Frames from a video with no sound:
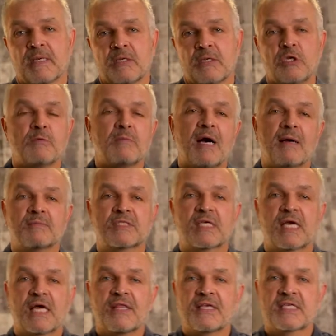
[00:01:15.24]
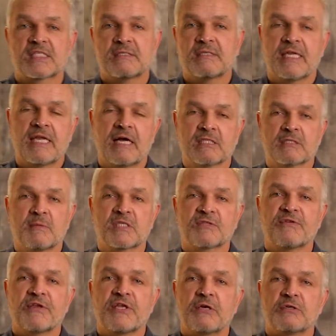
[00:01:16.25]
New moms, uh, this announcement is
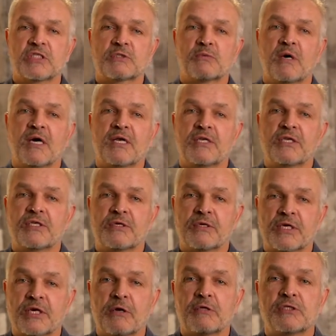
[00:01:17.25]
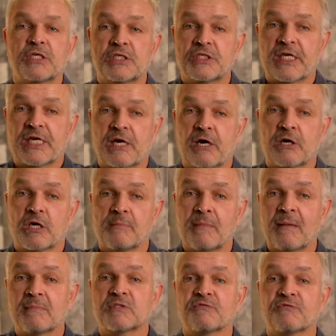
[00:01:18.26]
for you. Just want to encourage you to check out our
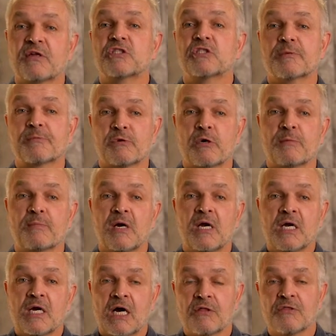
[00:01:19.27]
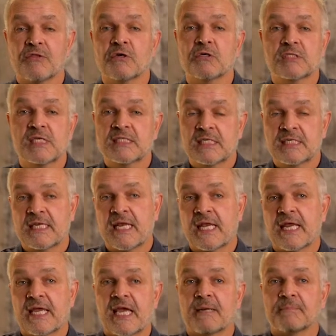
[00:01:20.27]
moms' Friendship Group on Thursdays at
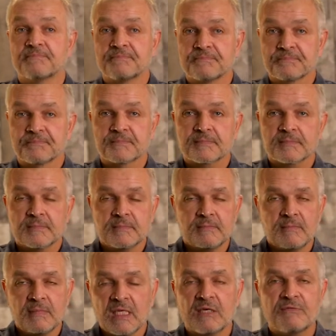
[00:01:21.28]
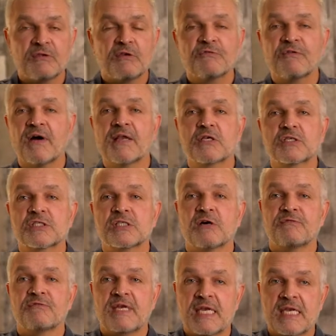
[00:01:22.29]
10 a.m. If you find
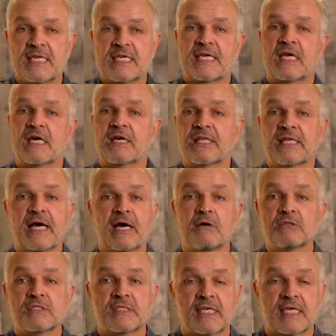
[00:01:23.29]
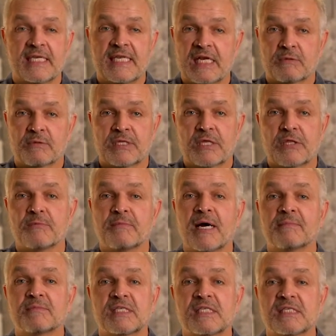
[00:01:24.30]
yourself needing to get out of the house and connect with other
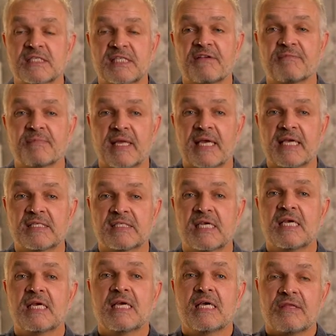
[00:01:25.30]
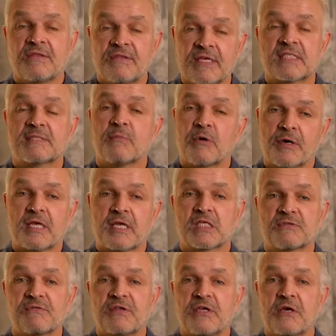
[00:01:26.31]
moms in a safe place, this morning
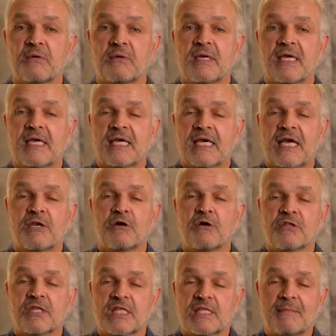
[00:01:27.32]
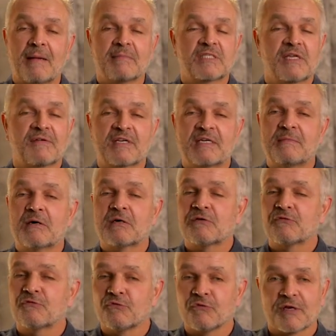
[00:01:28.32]
is for you. I know that the moms that have come out
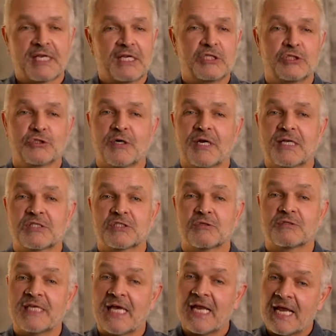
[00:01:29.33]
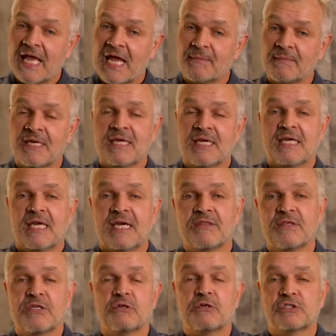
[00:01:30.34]
have really enjoyed it. So 10 a.m.
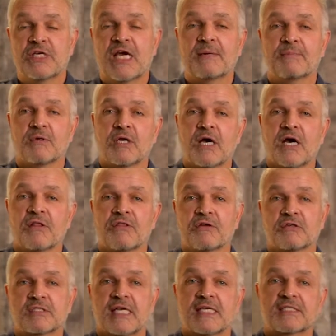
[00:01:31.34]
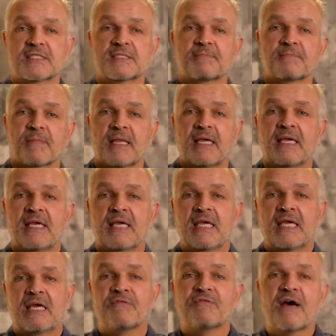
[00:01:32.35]
in the new chapel on Thursdays.
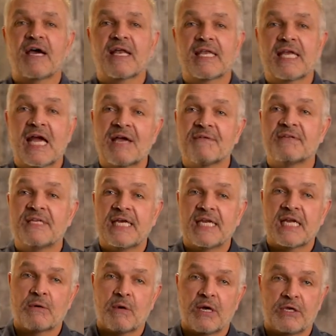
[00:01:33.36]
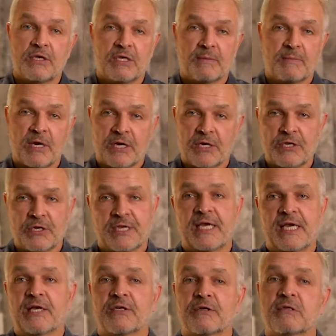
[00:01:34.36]
And finally, I have a date I want you to mark on your
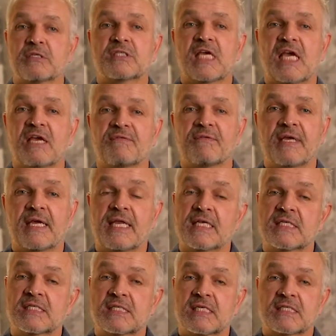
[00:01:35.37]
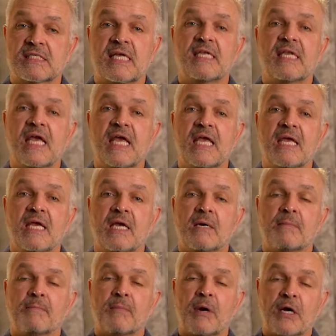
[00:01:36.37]
calendar and save. It is Sunday,
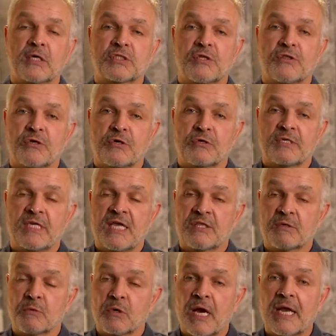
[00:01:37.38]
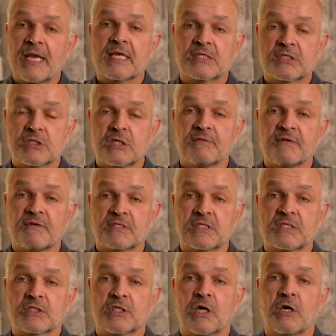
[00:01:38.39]
March the 13th, and we're adding a service.
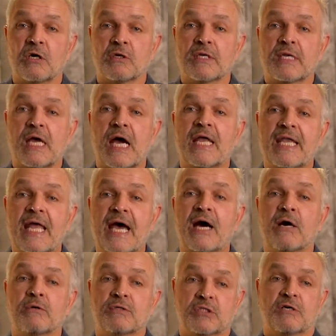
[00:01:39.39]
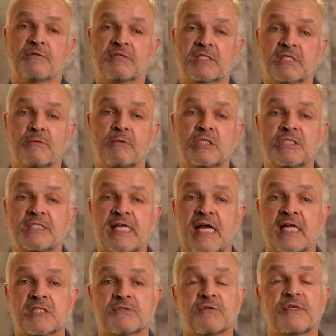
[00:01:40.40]
It's called a Now service, which
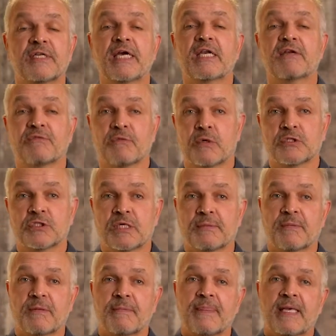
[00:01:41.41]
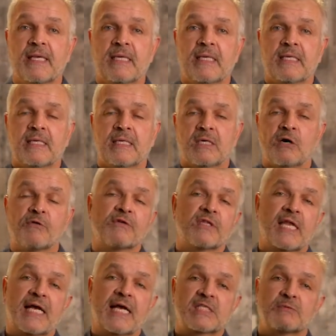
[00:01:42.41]
stands for Night of Worship. Over
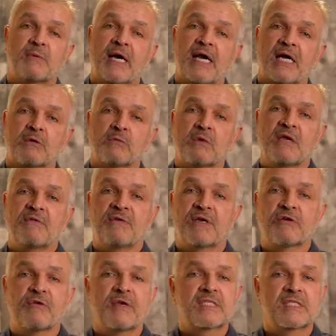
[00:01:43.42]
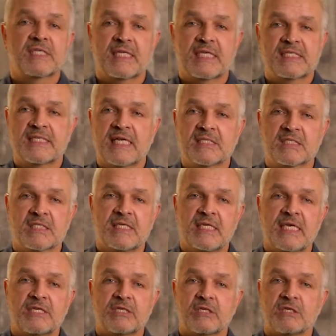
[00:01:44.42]
the last while, we've increasingly sensed the
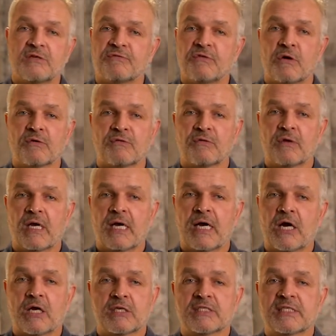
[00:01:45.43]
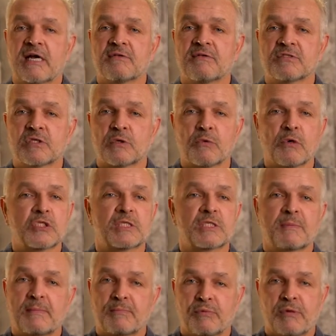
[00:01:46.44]
need to devote uh, ourselves to
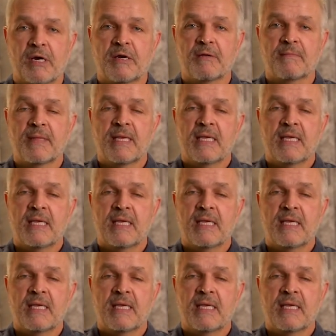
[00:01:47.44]
worship and prayer.